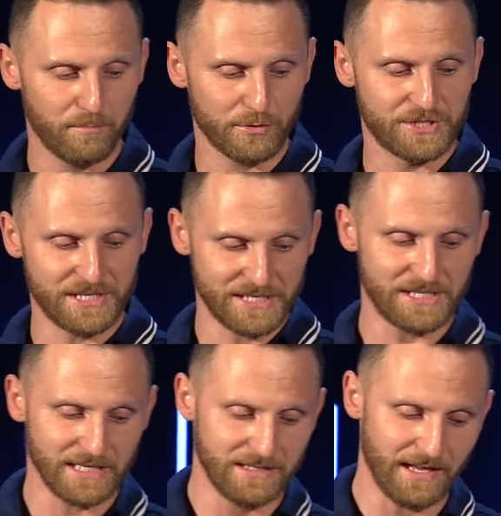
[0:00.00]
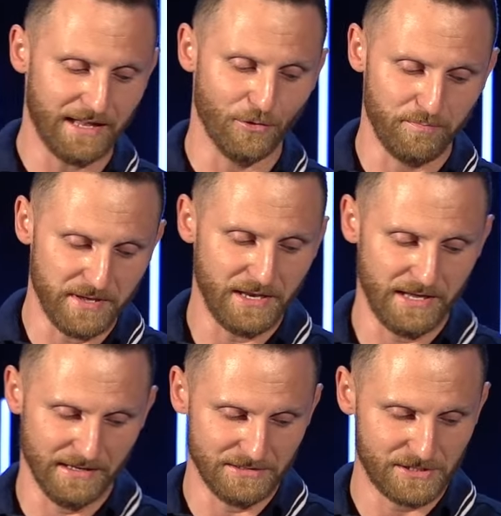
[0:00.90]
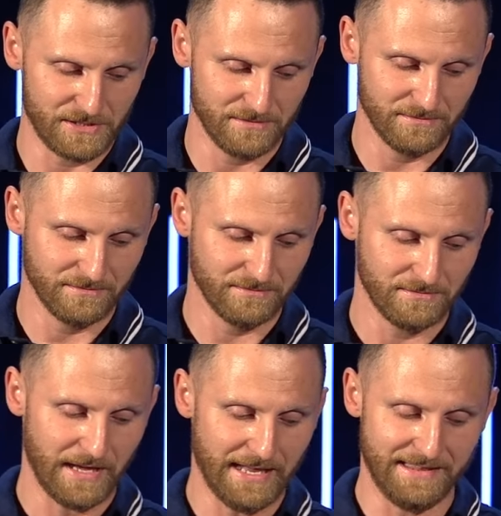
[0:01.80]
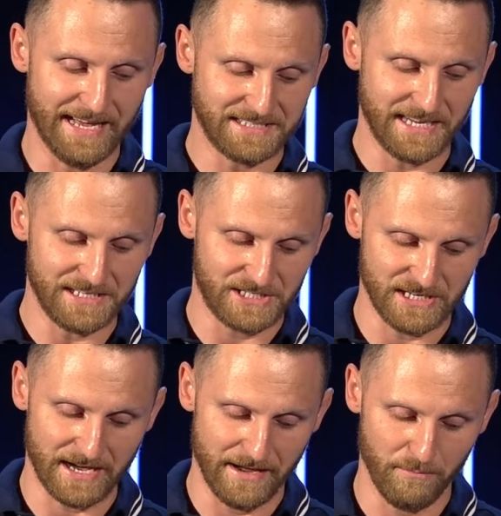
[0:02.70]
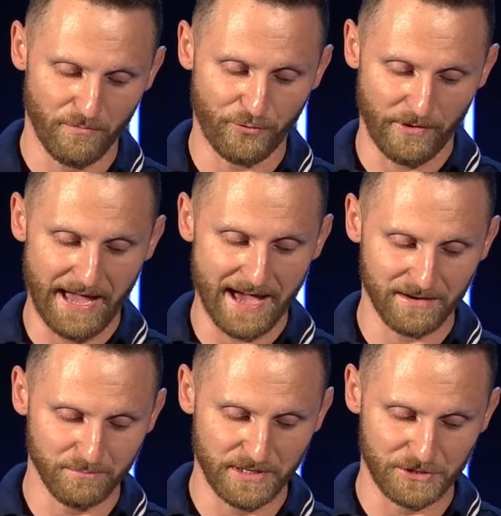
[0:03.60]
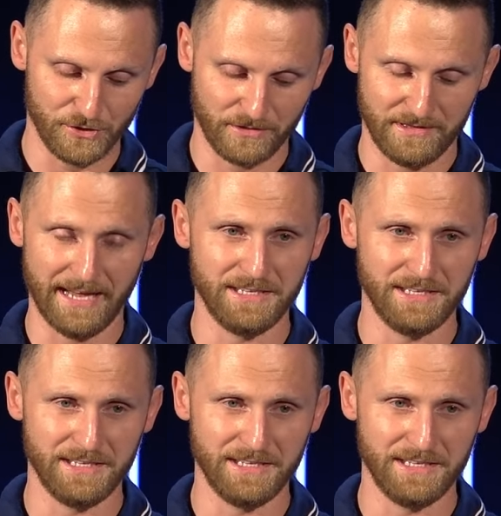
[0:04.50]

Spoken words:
persistent and obedience. And that takes time. For Adam, that took